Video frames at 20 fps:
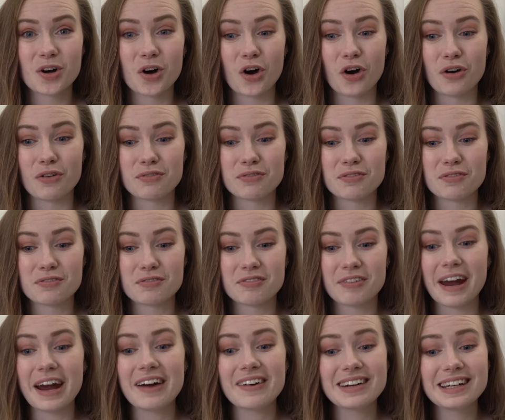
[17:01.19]
of
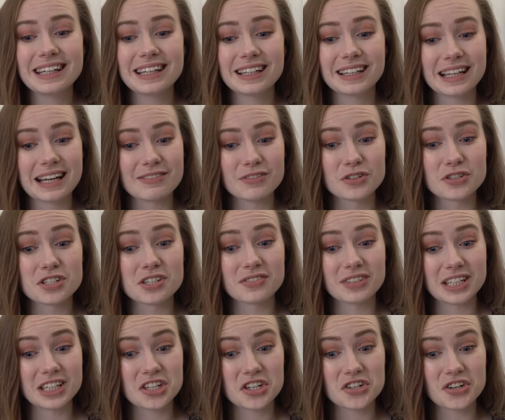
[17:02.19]
varying levels of
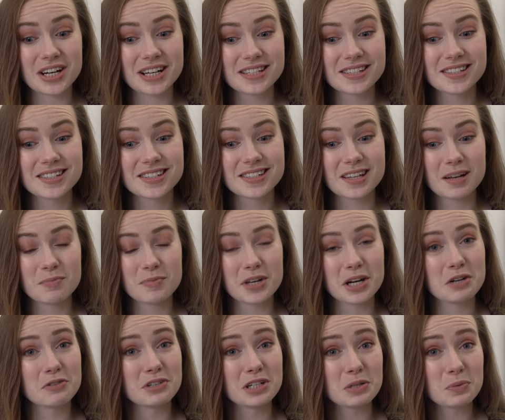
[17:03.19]
interest, some that
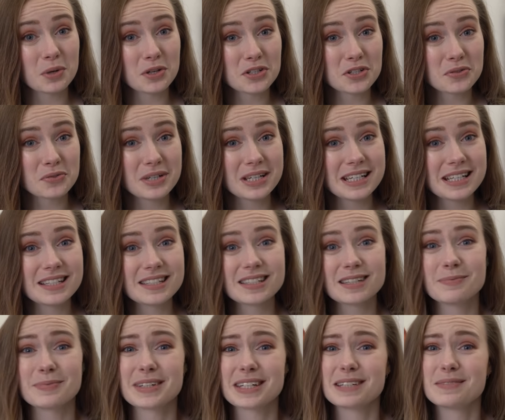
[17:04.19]
I really want to read,
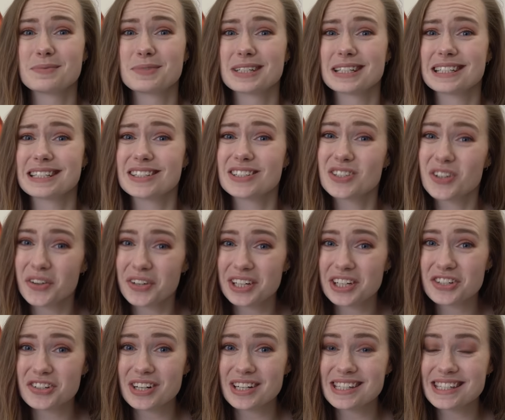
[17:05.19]
some that I'm really not
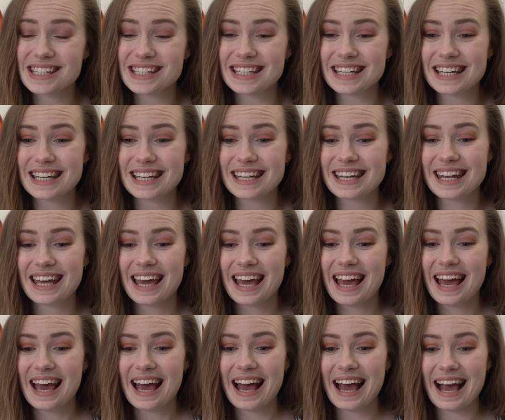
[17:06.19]
interested in,
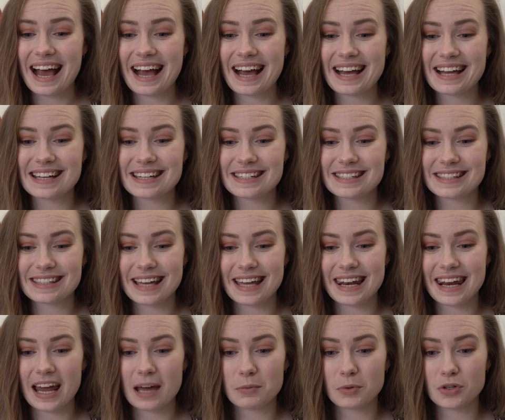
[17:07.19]
and
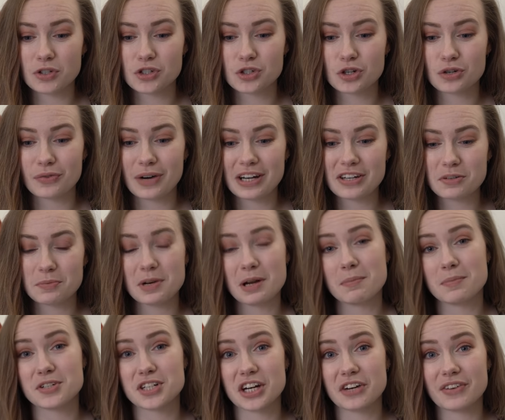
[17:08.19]
then I'm going to do a random
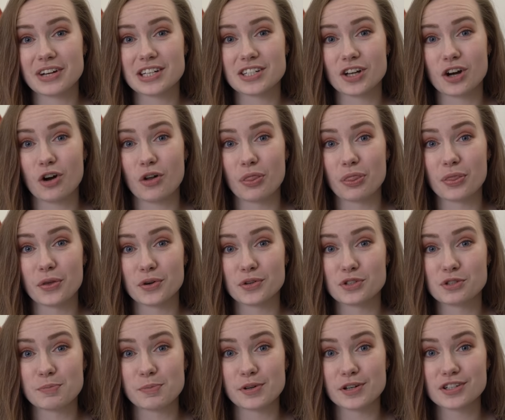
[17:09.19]
number generator on
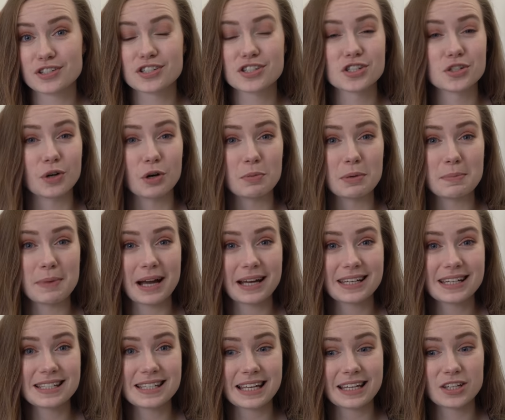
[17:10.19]
those books. So I'll be back
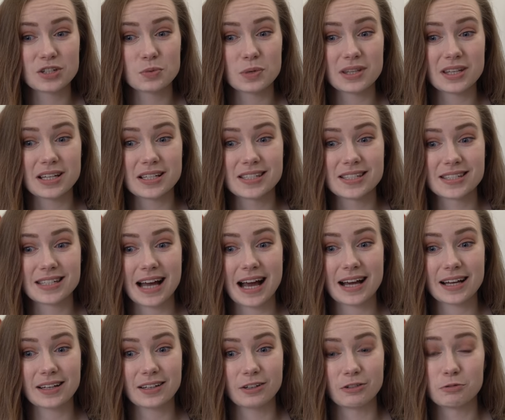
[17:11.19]
in a second with a
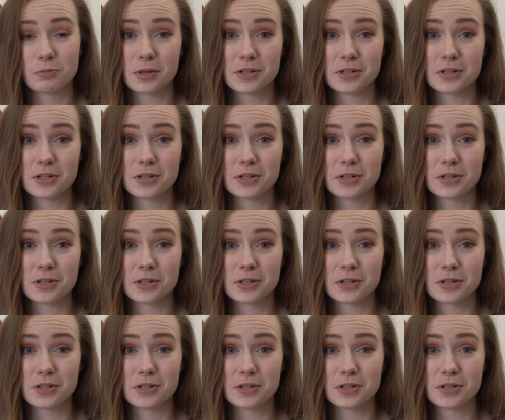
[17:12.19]
stack of